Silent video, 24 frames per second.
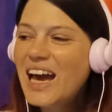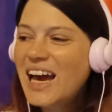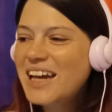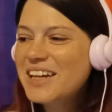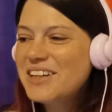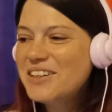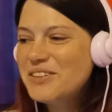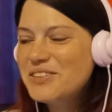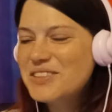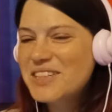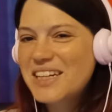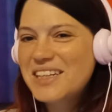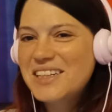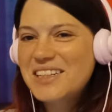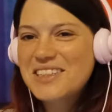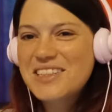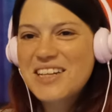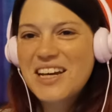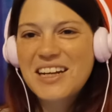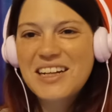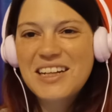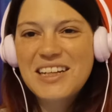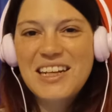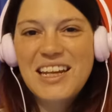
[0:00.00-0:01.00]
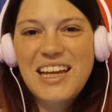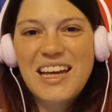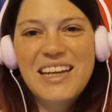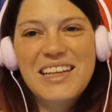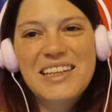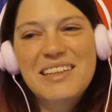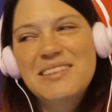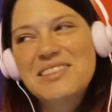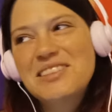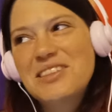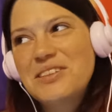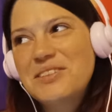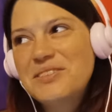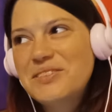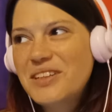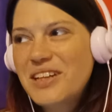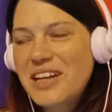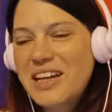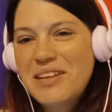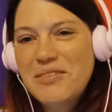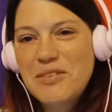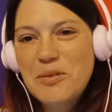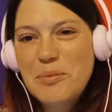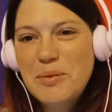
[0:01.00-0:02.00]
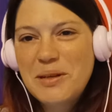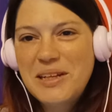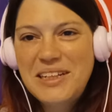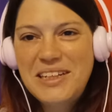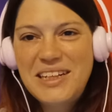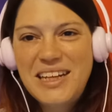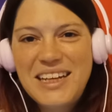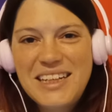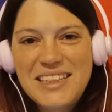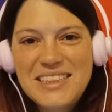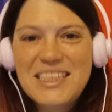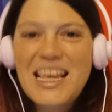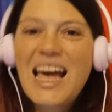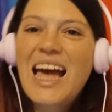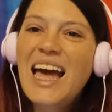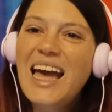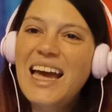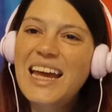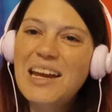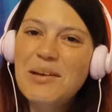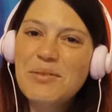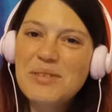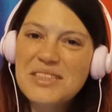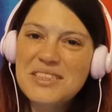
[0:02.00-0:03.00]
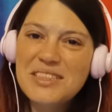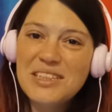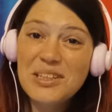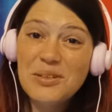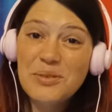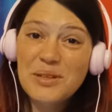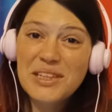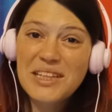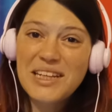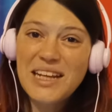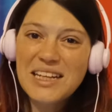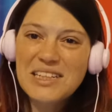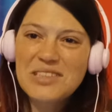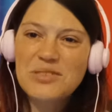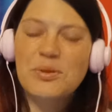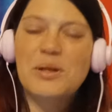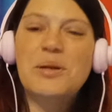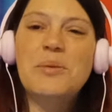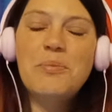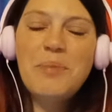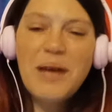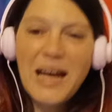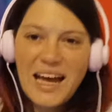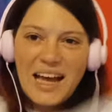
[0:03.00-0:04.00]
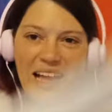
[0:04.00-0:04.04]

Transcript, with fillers: I do tend to talk a lot, so not everybody does. And I will see you in the next one.